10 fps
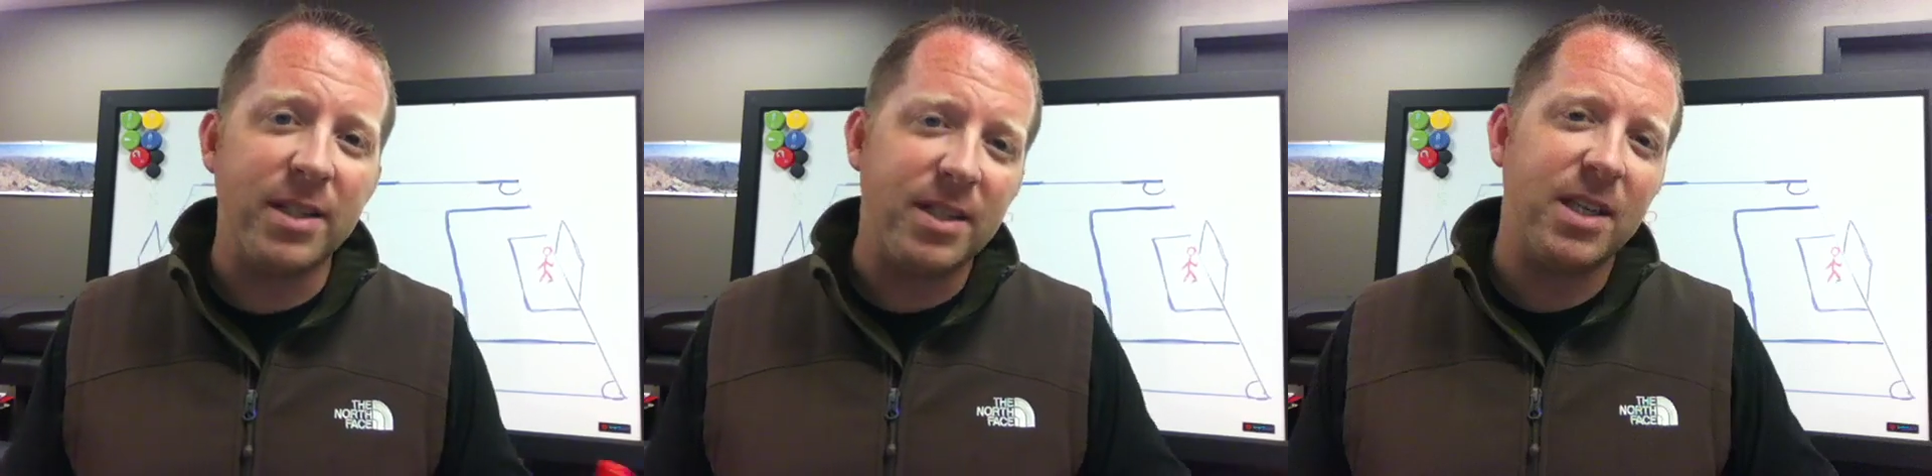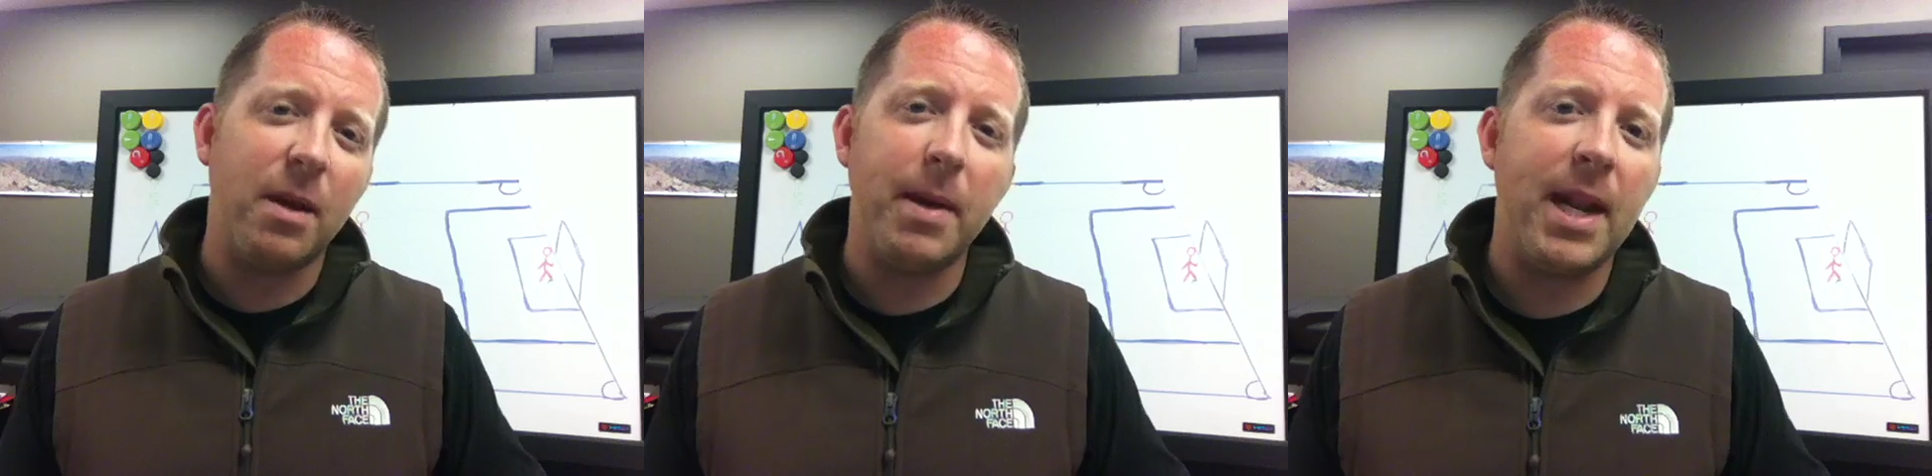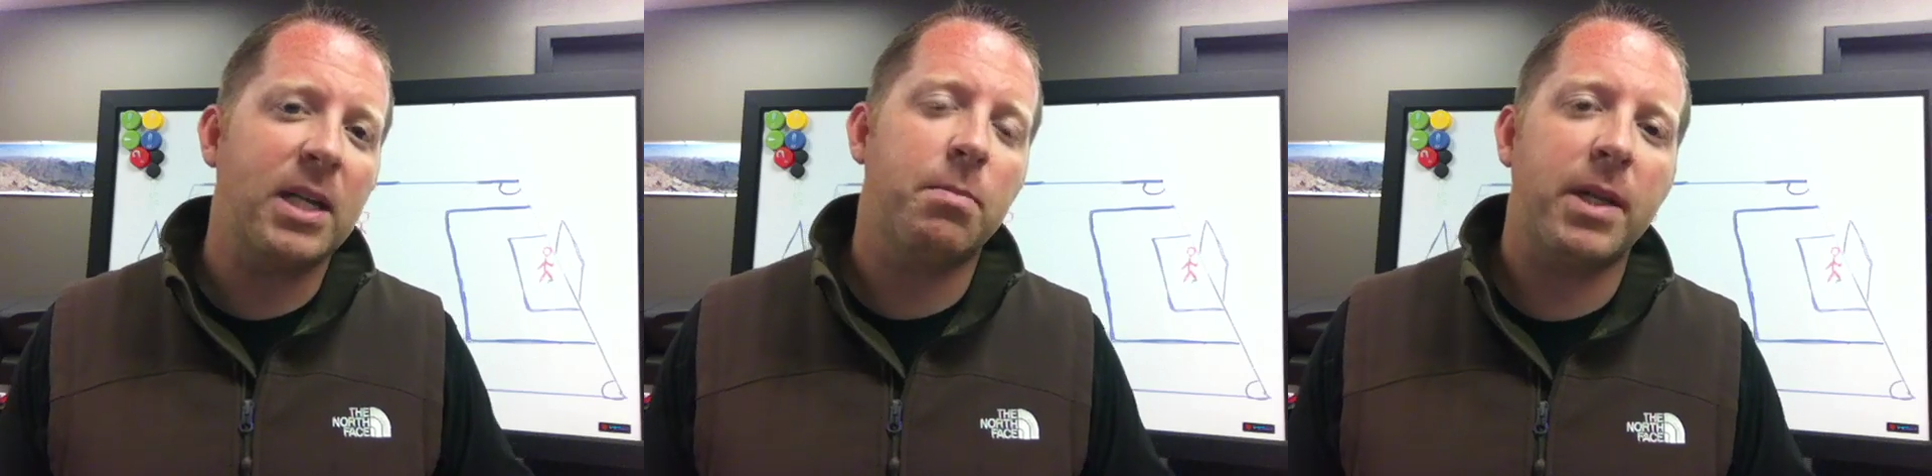This is going to be
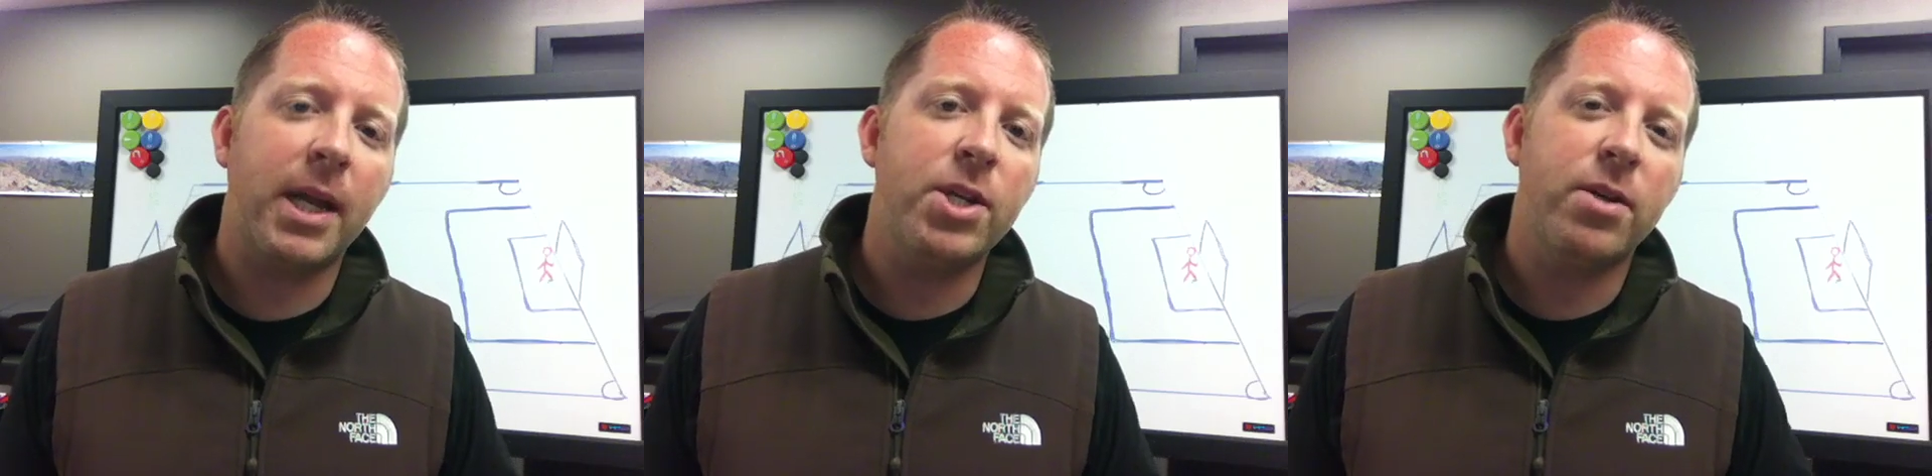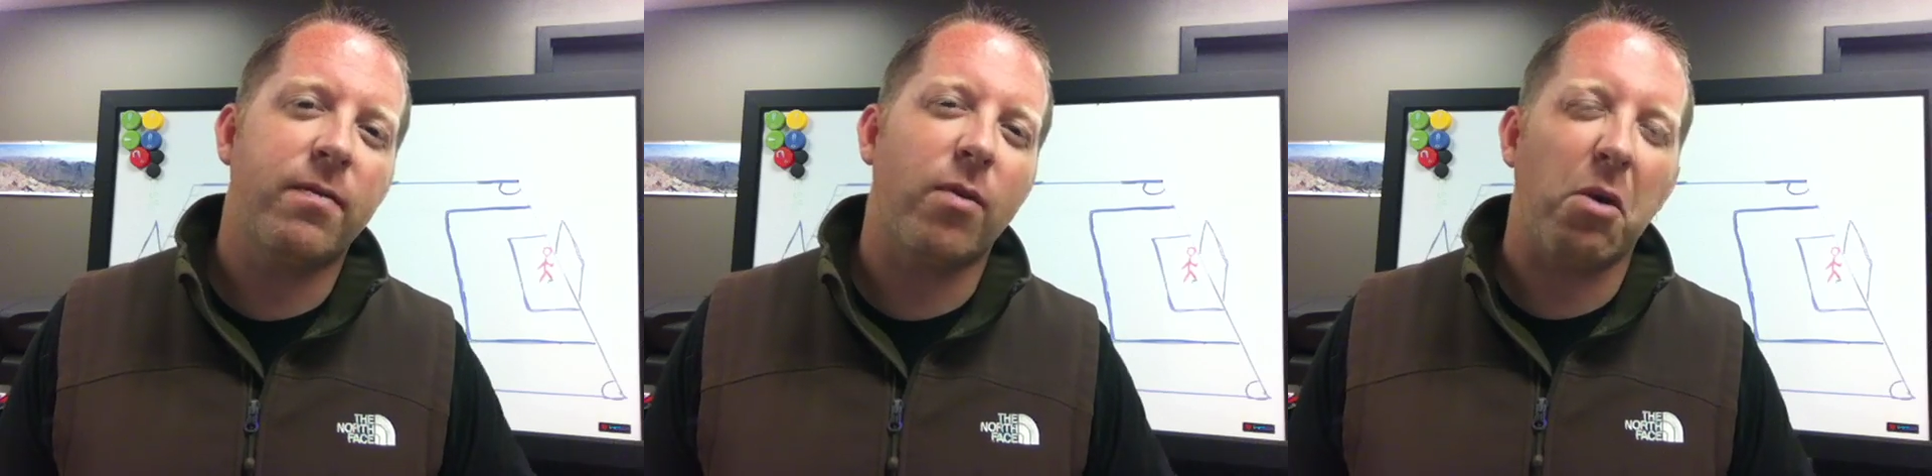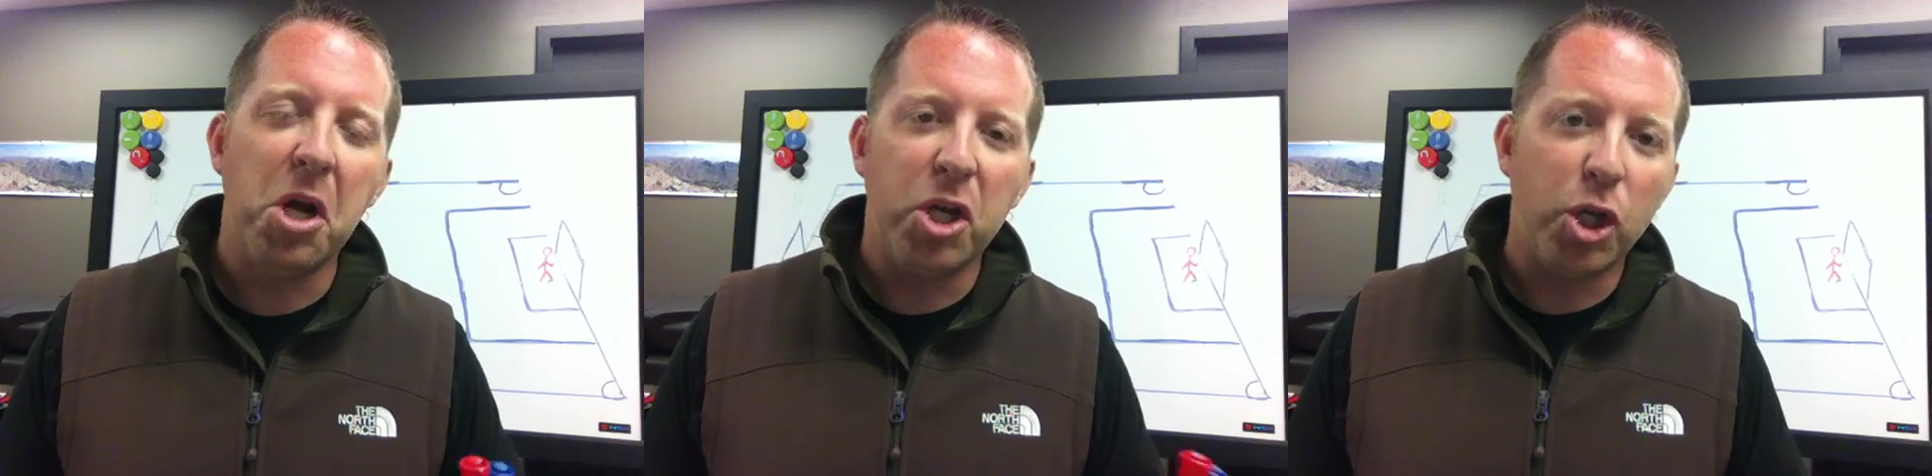an explanation
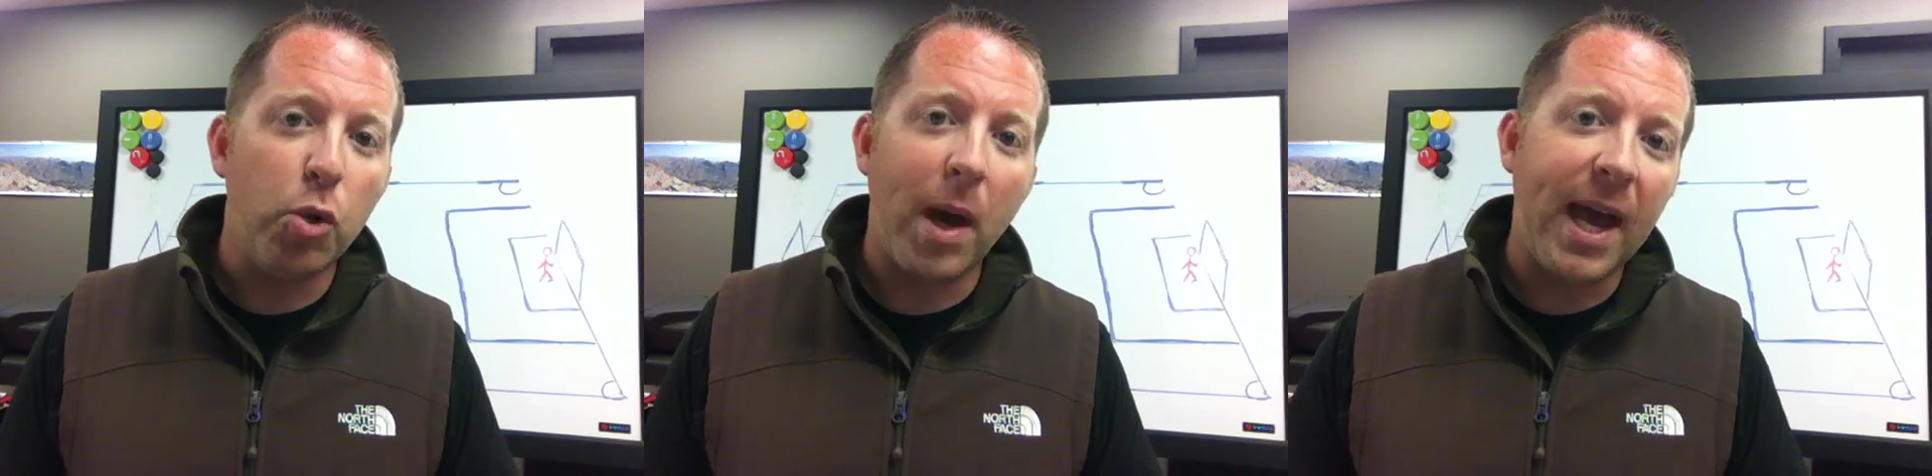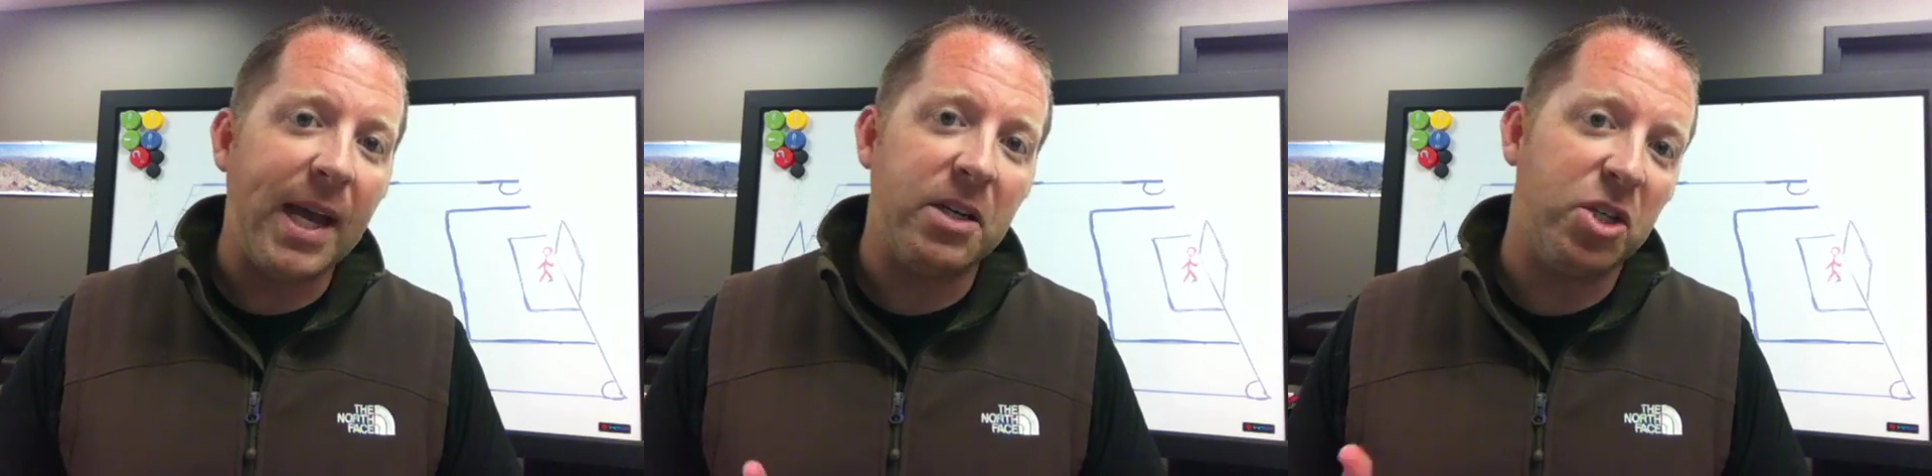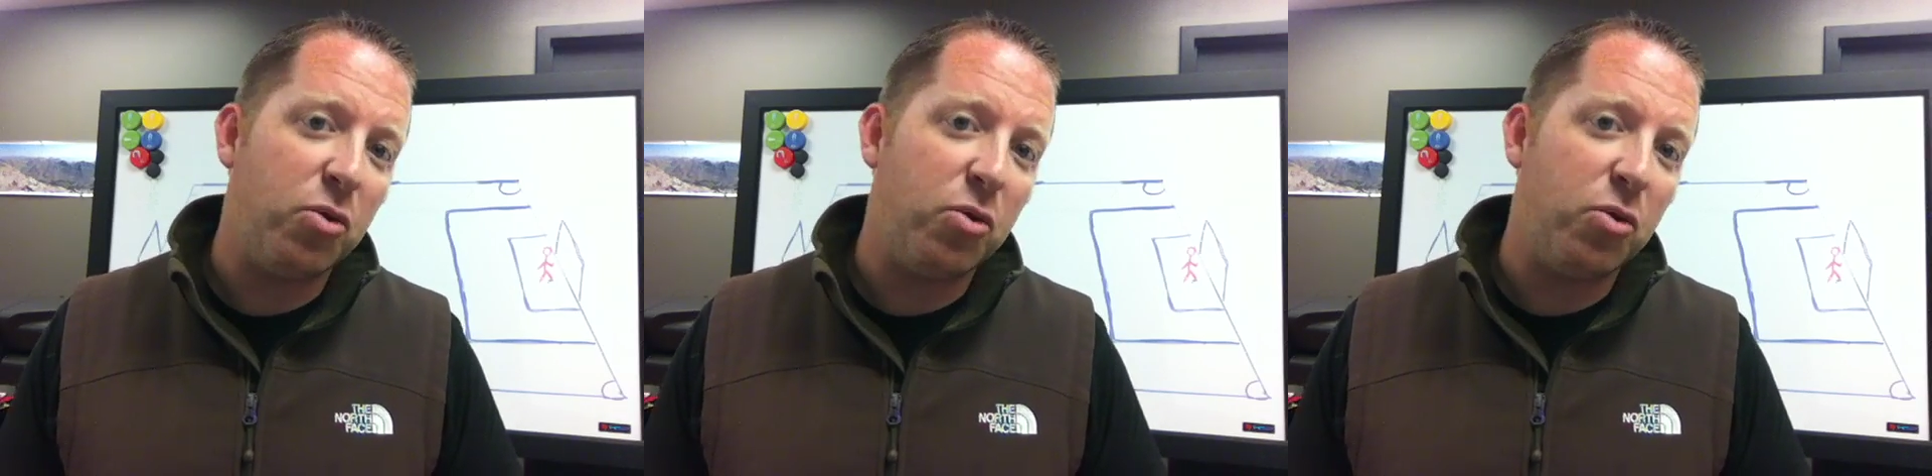for U8,